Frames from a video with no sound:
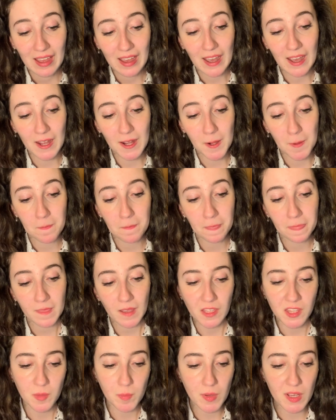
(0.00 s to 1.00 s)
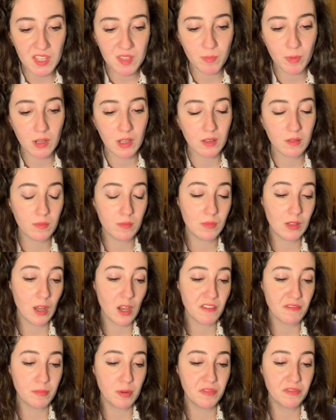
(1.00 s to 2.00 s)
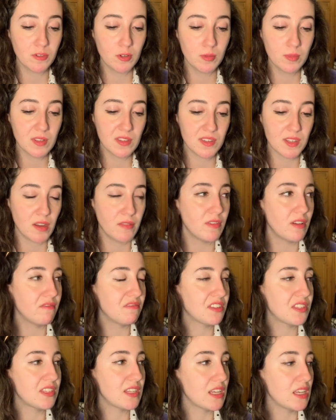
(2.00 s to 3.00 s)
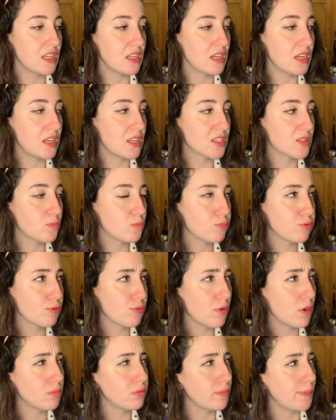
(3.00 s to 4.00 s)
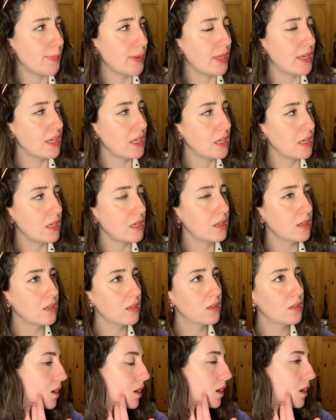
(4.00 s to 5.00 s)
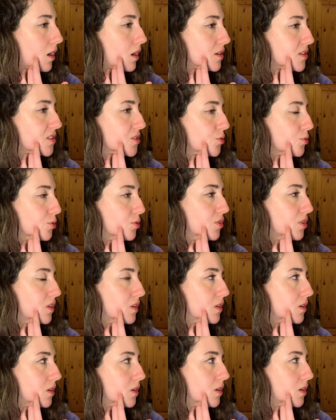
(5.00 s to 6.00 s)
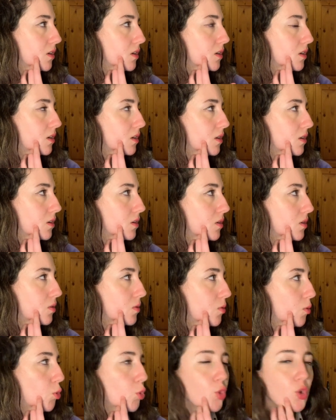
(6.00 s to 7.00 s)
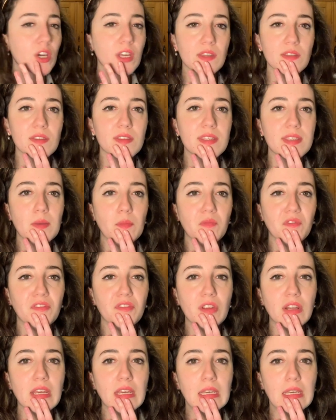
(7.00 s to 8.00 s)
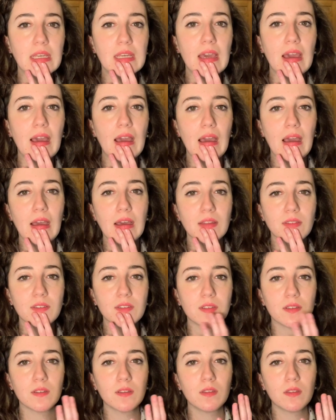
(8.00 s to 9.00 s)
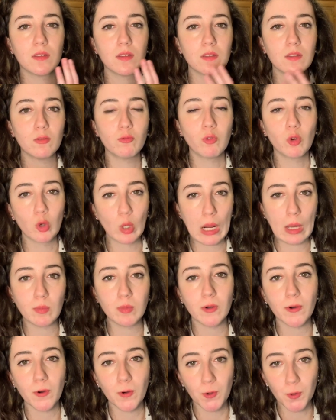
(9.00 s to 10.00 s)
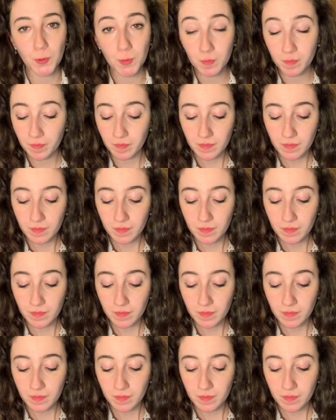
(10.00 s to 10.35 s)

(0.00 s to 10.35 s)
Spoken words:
And the best live performance I've ever seen is probably, I saw the organ symphony at the Royal Albert Hall.